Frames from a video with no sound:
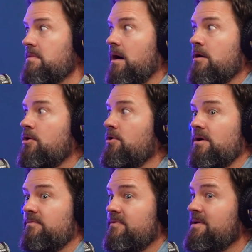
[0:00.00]
Unheard
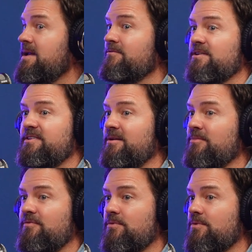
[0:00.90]
of. Never seen
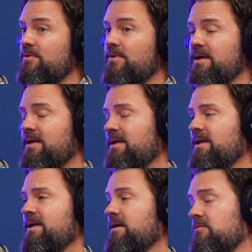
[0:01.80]
before.
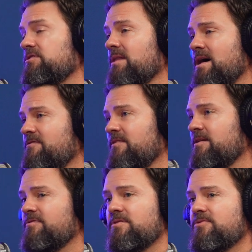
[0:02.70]
It was a lot of
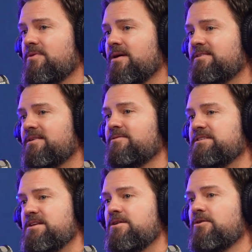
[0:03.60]
fun for the 3 days that it
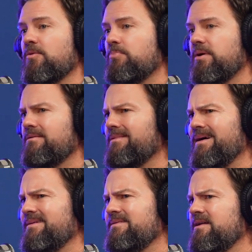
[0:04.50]
was here, but
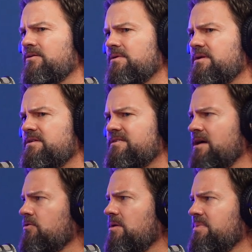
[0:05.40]
I
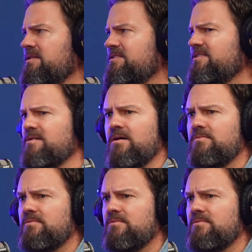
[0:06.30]
grew up, I didn't see snow.